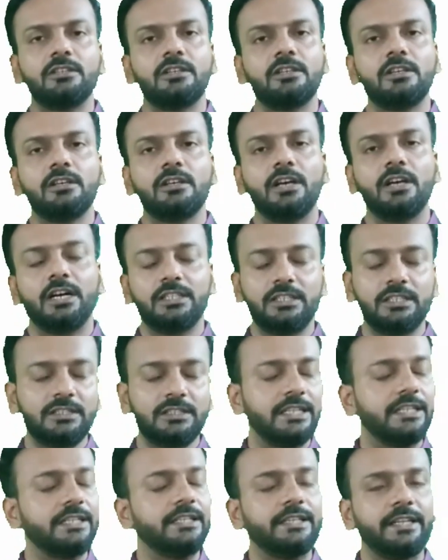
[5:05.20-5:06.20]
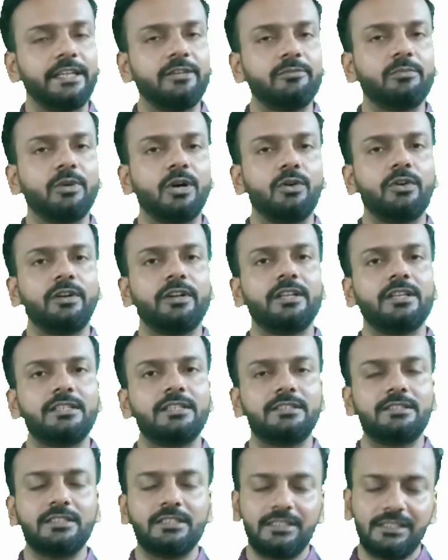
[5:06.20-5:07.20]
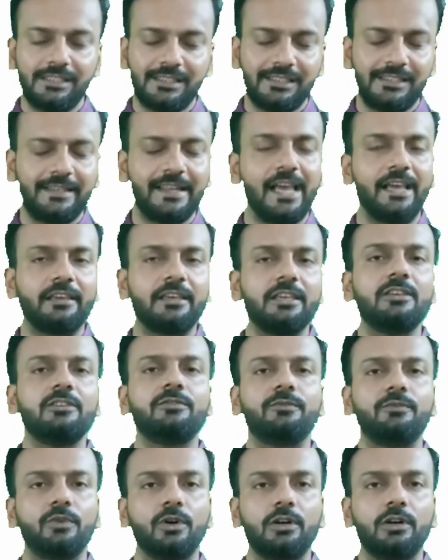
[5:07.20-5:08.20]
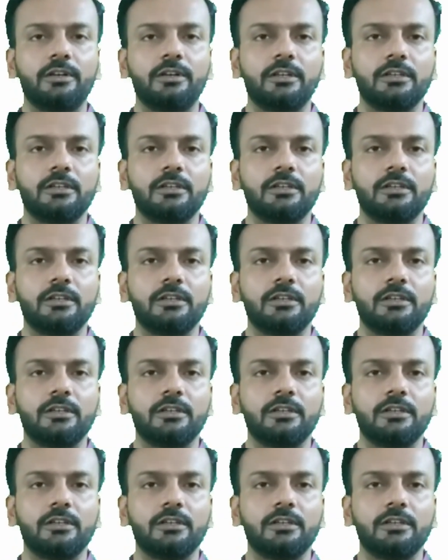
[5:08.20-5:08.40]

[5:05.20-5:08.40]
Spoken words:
other than grain boundary, is the stacking fault.